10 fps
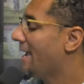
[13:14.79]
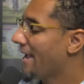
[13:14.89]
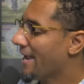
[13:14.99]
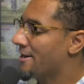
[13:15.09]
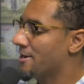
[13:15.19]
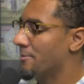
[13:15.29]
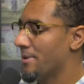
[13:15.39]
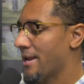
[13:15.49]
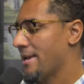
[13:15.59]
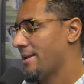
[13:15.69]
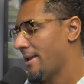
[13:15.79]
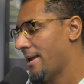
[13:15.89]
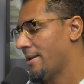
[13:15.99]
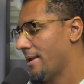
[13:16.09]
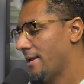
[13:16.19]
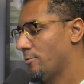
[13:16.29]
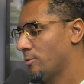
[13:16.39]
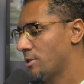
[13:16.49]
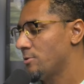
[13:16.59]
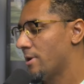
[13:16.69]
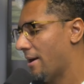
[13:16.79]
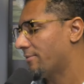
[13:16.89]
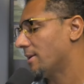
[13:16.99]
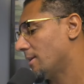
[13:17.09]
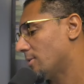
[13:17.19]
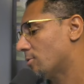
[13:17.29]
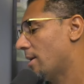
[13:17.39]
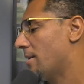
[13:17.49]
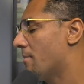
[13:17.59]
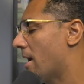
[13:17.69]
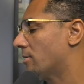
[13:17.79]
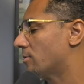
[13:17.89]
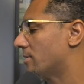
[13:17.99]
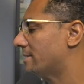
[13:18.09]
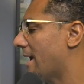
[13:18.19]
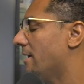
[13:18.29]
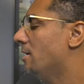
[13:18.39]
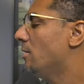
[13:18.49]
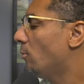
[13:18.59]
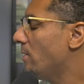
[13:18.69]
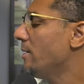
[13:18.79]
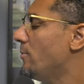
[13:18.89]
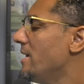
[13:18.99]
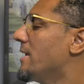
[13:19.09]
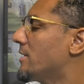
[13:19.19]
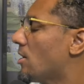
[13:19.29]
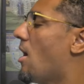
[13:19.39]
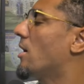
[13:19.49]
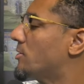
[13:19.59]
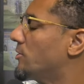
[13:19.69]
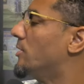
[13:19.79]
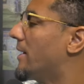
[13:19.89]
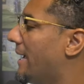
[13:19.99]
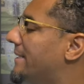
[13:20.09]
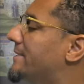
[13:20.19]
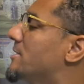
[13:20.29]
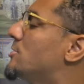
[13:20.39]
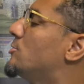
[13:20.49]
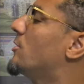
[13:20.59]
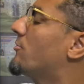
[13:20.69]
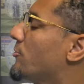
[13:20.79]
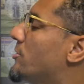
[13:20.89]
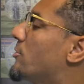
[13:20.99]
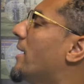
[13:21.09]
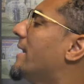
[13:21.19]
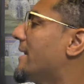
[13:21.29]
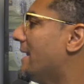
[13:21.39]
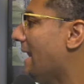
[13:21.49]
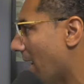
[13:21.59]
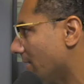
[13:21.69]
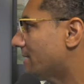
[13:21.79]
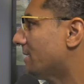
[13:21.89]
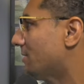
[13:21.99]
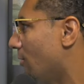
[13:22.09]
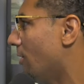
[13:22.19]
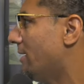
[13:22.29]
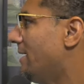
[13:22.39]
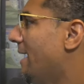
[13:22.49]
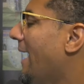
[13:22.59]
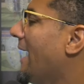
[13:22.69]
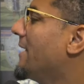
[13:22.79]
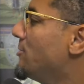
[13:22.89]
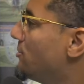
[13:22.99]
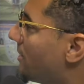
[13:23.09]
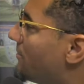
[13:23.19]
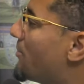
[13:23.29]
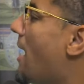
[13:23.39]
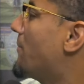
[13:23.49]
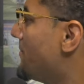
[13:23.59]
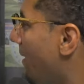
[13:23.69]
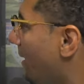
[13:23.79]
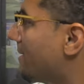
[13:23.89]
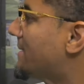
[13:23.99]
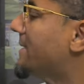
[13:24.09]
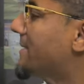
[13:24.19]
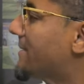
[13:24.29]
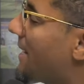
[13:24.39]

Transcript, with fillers: Okay. Um, and and, and oh, she would have to get the credit monitoring site. We, we can talk to her and just do a free credit analysis for her. And you can probably make a decision and